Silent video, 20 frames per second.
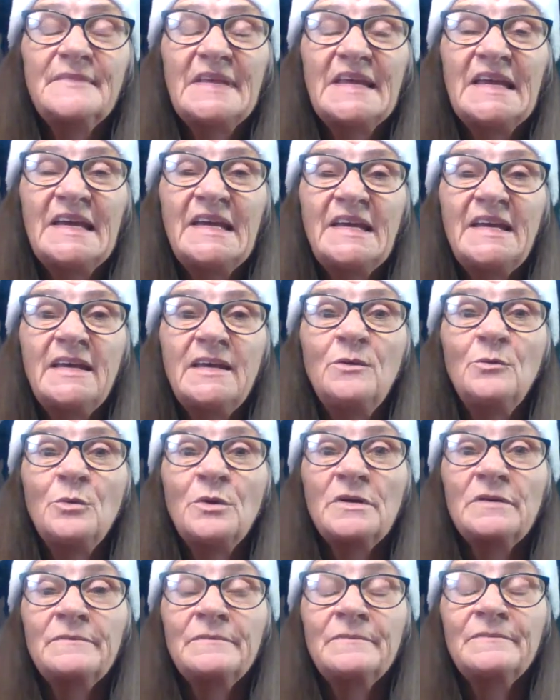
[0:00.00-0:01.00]
icky
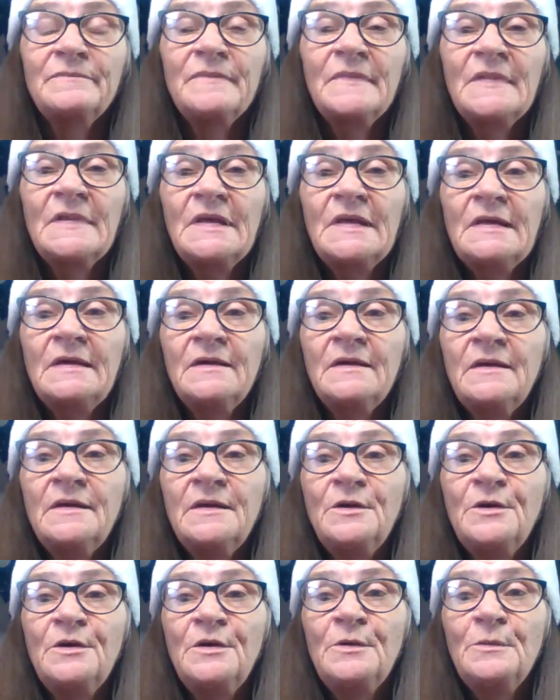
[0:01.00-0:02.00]
one
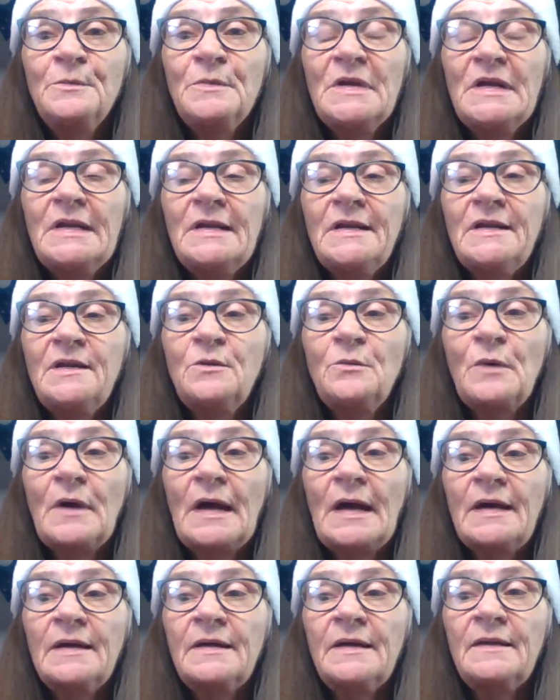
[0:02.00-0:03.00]
but
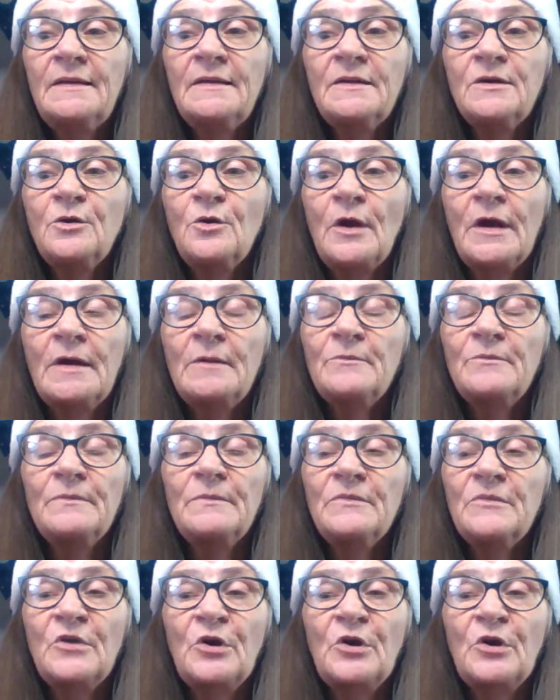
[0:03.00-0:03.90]
anyway, and then grand,